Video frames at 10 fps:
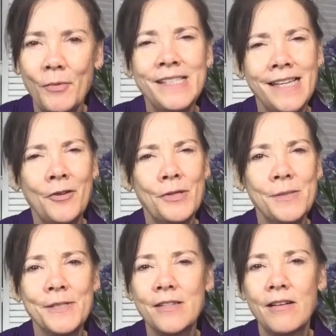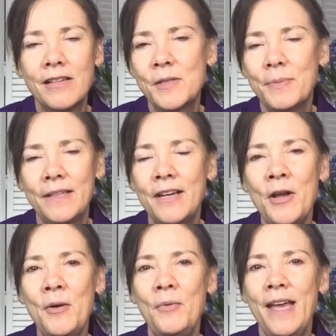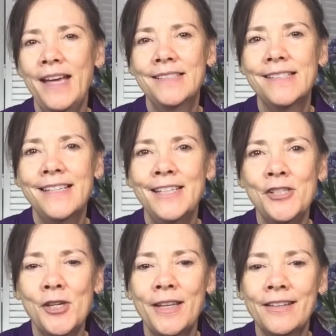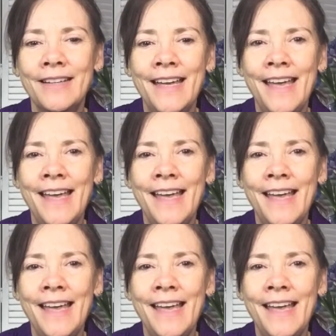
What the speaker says: We'd send Christmas cards, but we hadn't seen each other.